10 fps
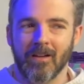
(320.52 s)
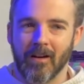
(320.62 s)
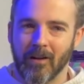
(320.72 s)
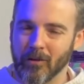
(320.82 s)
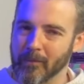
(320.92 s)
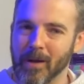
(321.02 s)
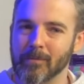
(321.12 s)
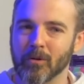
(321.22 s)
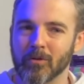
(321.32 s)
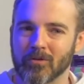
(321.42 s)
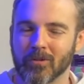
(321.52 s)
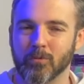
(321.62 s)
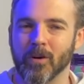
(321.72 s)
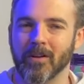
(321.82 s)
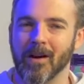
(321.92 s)
A lot of people just
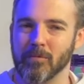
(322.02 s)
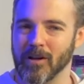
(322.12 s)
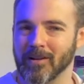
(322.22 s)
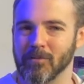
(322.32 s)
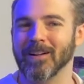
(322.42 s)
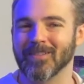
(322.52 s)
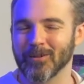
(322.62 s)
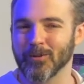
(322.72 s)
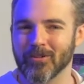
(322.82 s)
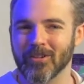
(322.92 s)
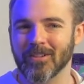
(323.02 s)
want a plug-and-play solution